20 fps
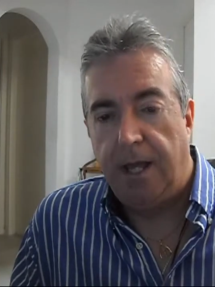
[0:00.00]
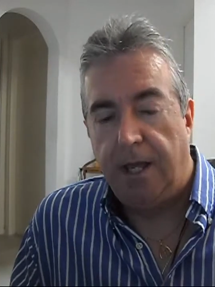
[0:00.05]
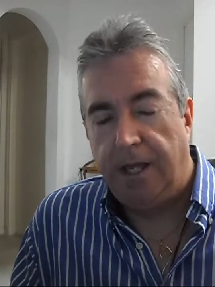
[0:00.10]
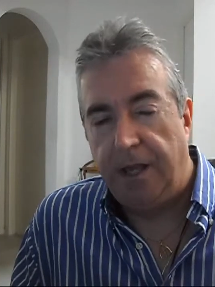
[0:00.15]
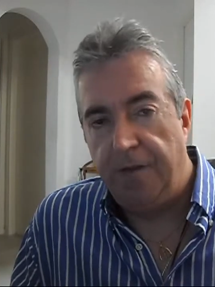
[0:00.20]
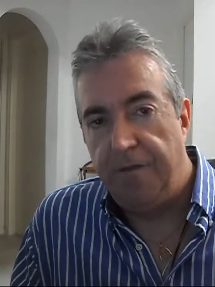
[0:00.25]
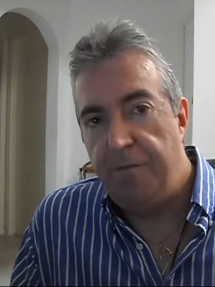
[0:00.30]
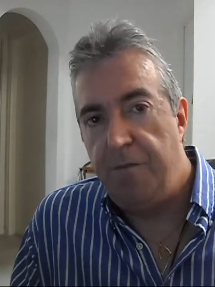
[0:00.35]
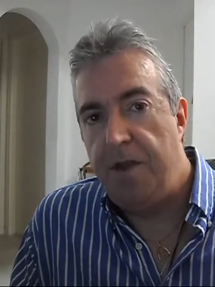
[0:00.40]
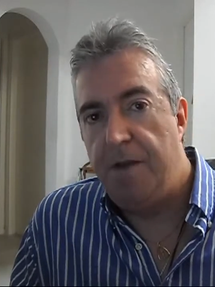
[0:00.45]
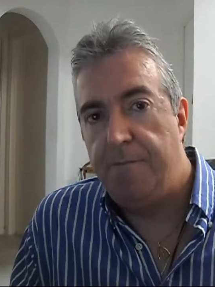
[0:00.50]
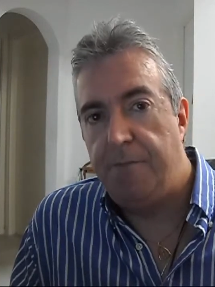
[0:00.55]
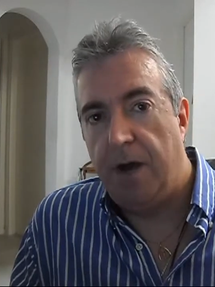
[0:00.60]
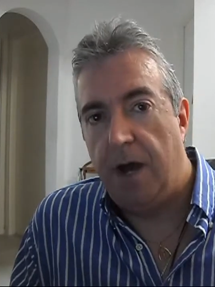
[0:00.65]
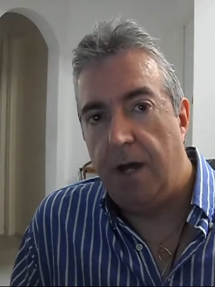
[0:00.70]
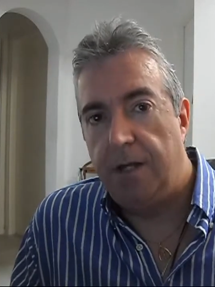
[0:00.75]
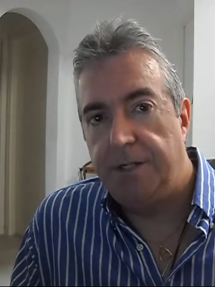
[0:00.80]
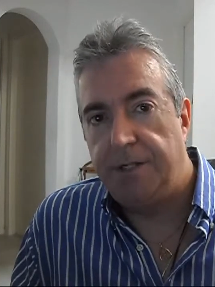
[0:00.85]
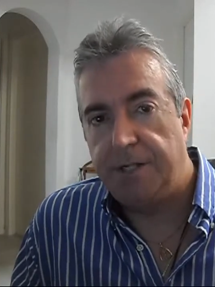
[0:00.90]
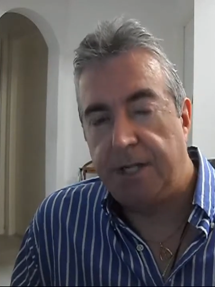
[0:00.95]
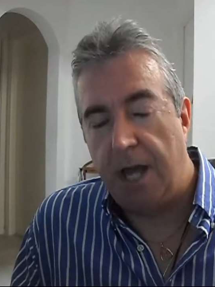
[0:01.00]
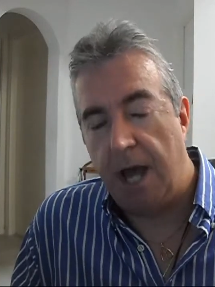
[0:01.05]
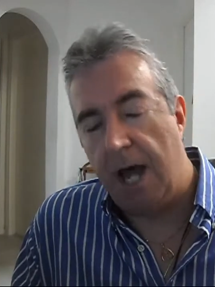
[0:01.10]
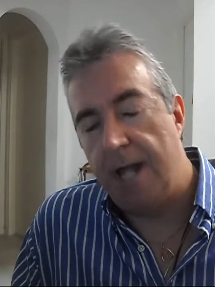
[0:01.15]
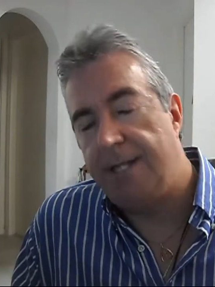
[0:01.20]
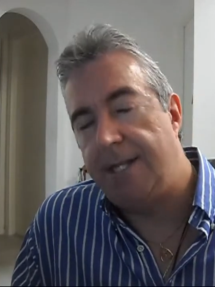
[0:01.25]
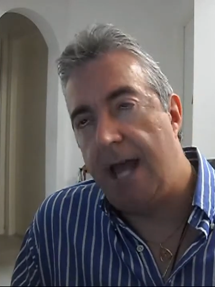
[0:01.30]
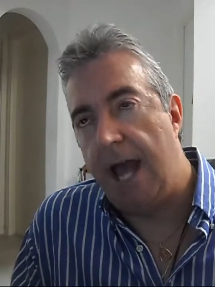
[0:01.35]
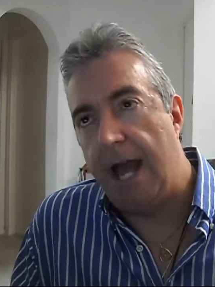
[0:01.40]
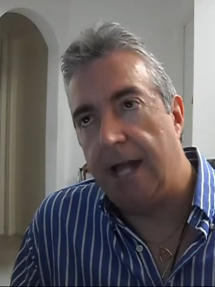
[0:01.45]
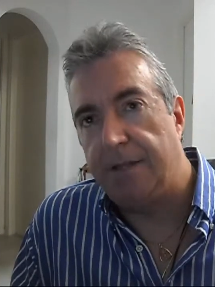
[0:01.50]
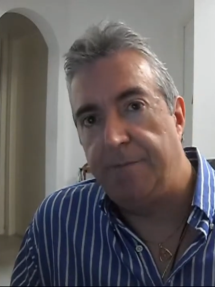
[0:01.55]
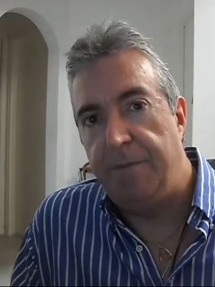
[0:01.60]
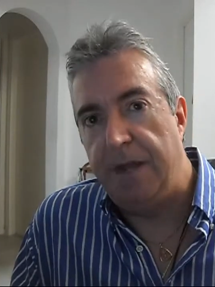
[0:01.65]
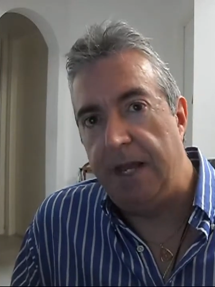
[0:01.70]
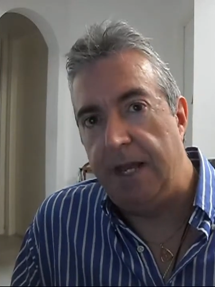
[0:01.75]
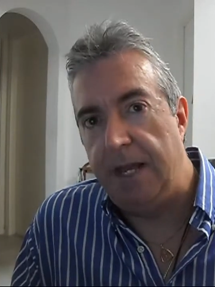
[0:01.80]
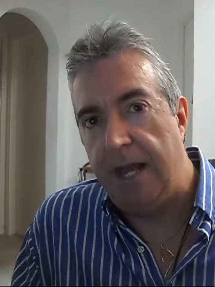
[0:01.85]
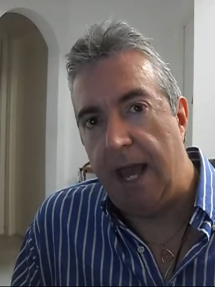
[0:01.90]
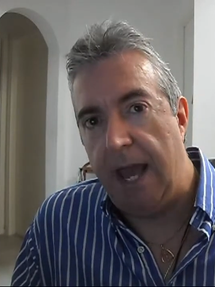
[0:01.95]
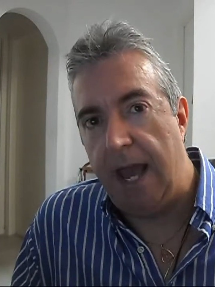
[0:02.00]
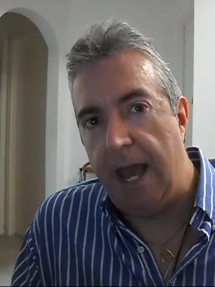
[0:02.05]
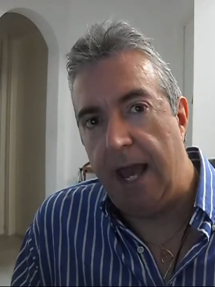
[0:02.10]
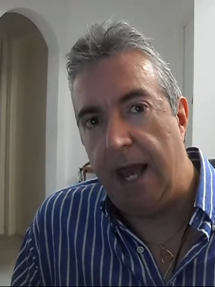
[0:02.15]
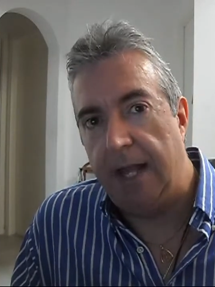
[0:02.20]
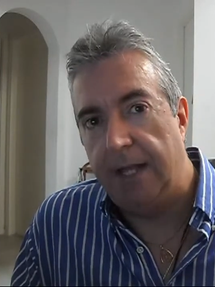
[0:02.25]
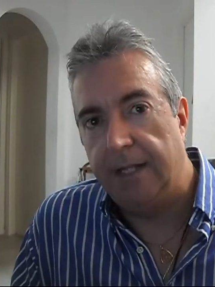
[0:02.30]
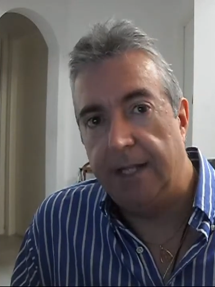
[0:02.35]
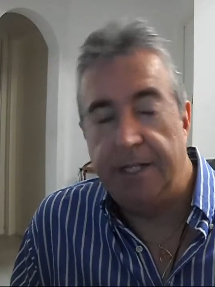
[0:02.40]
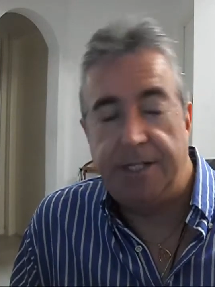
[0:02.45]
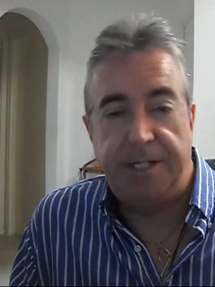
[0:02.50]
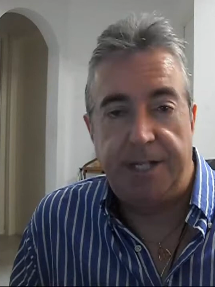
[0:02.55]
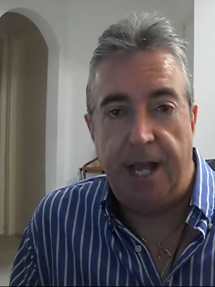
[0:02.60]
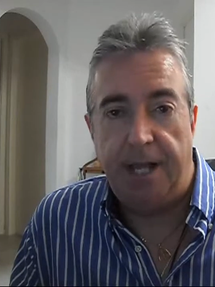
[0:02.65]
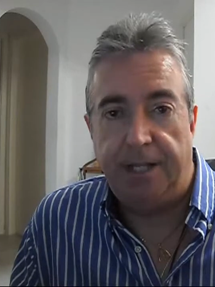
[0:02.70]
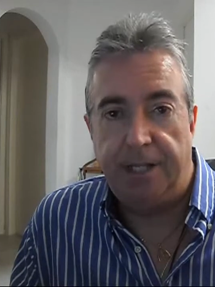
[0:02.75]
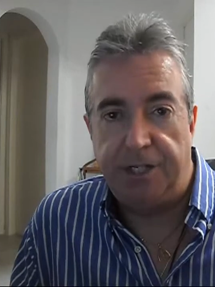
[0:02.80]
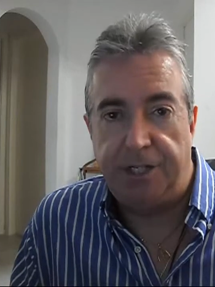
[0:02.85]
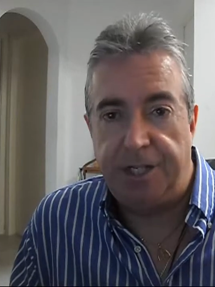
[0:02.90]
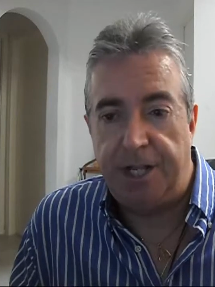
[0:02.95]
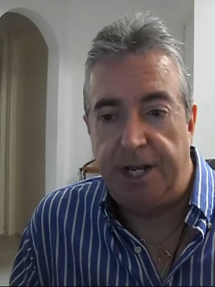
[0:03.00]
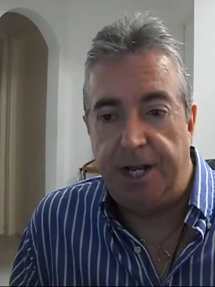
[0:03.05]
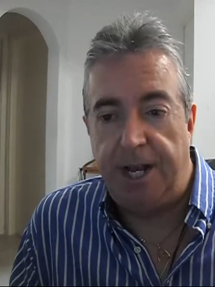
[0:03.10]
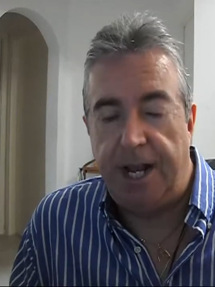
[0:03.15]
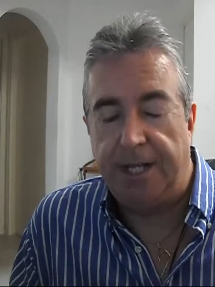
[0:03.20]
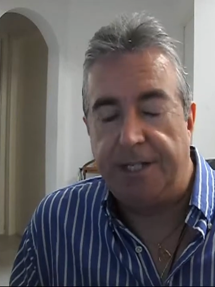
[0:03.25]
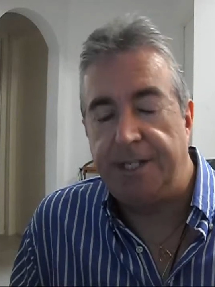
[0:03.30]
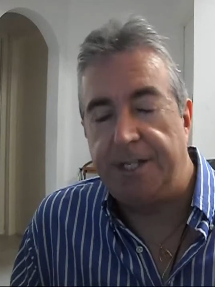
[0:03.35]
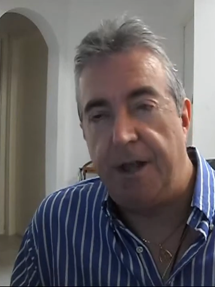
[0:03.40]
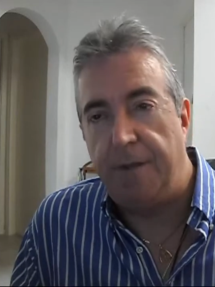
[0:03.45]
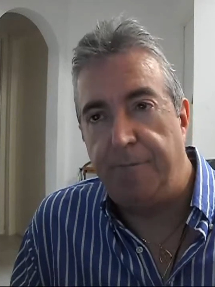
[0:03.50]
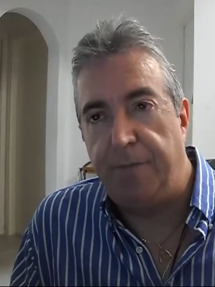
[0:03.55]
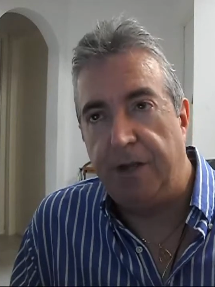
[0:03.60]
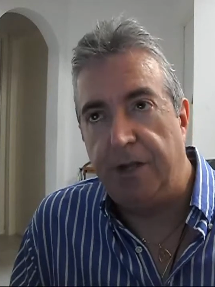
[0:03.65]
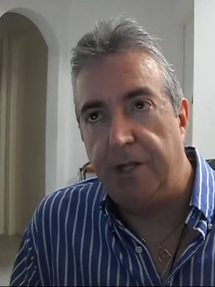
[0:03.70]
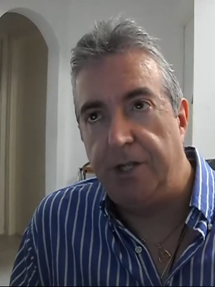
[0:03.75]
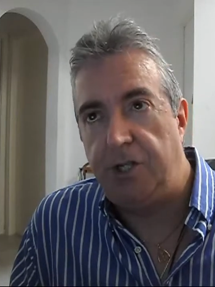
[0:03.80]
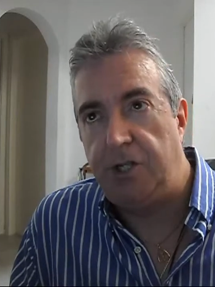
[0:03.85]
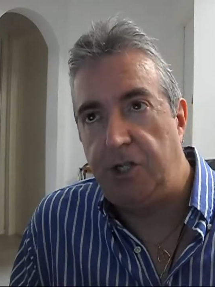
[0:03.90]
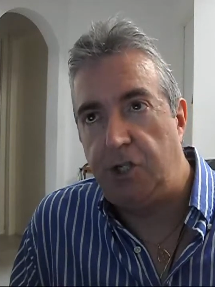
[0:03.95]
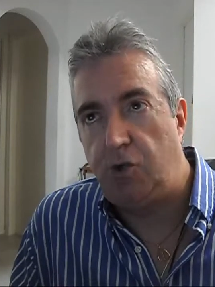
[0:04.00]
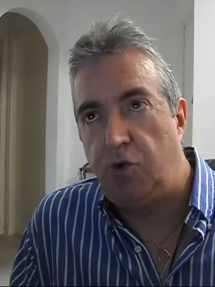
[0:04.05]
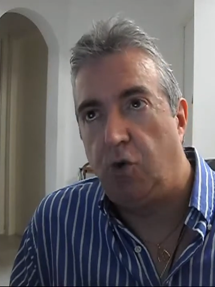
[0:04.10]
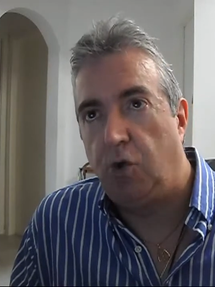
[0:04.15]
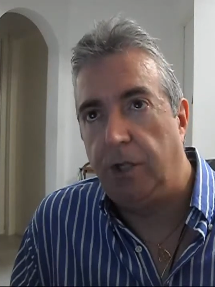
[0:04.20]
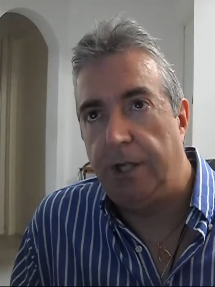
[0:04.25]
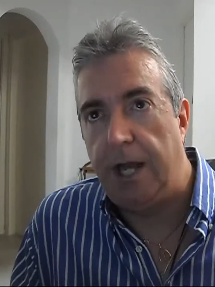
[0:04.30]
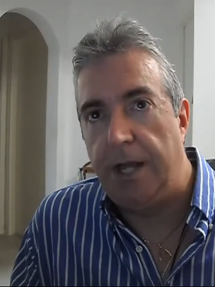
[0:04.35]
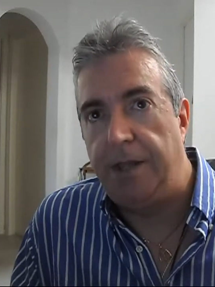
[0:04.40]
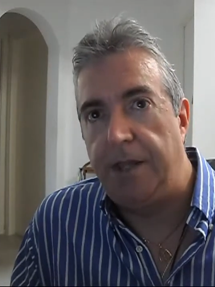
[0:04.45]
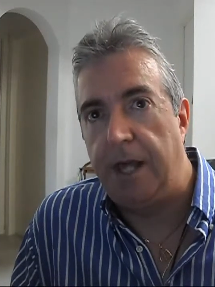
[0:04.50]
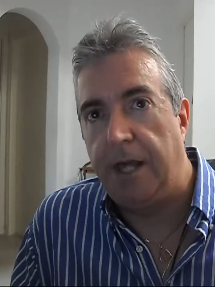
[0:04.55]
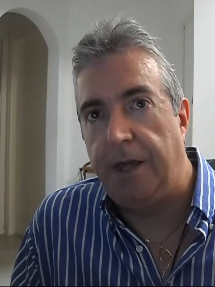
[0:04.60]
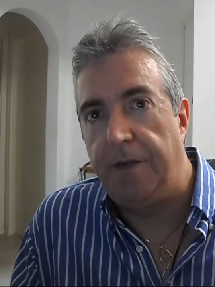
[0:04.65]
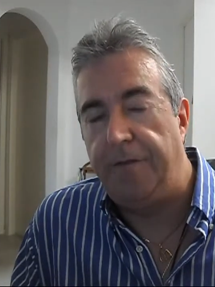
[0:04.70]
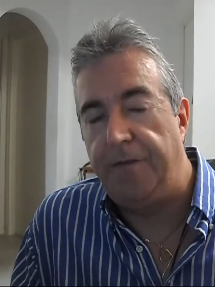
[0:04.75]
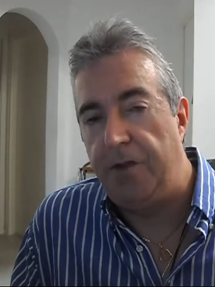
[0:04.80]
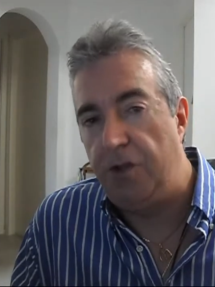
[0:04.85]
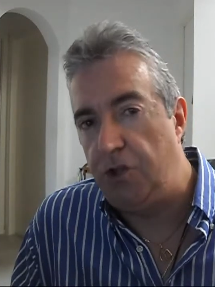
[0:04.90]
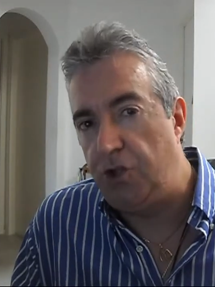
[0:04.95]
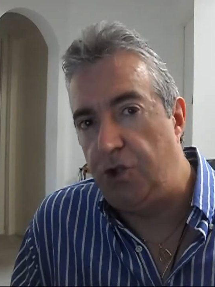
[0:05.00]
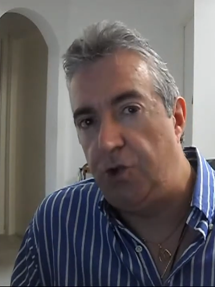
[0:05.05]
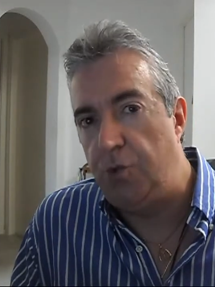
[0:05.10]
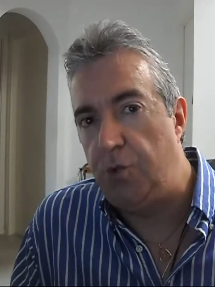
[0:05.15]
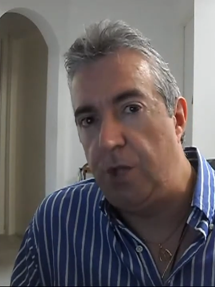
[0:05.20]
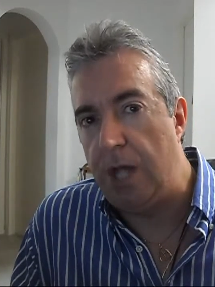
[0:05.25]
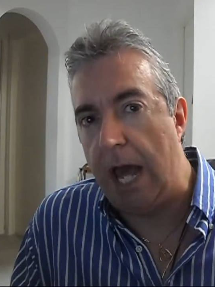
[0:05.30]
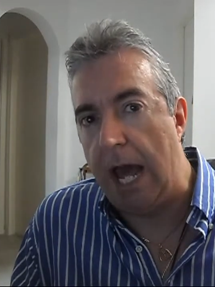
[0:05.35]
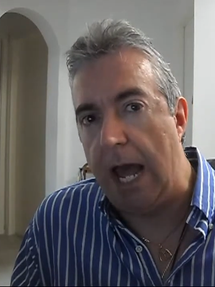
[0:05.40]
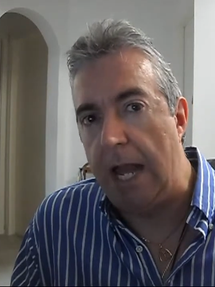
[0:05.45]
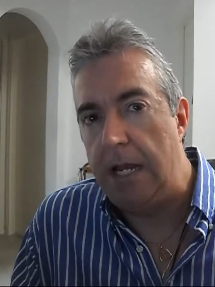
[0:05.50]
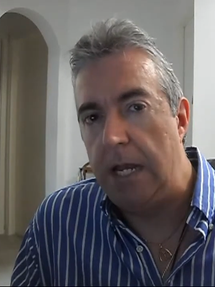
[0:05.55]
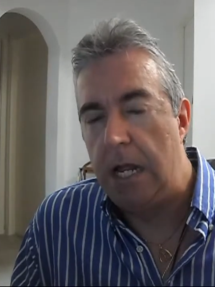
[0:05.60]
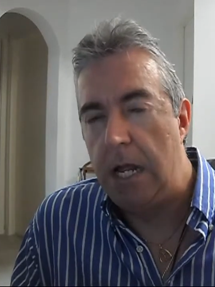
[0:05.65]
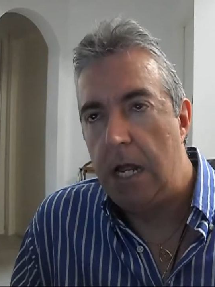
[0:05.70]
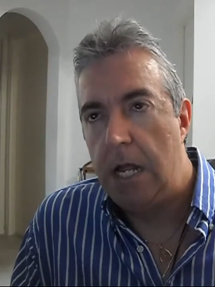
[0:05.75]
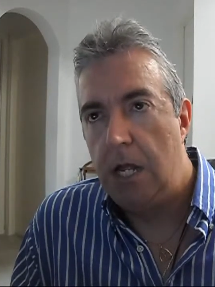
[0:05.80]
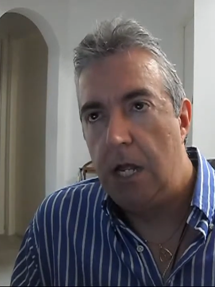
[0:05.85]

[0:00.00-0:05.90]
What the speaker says: Give me a buzz, contact me, and let's take this to the next step, because truly I think if you do that,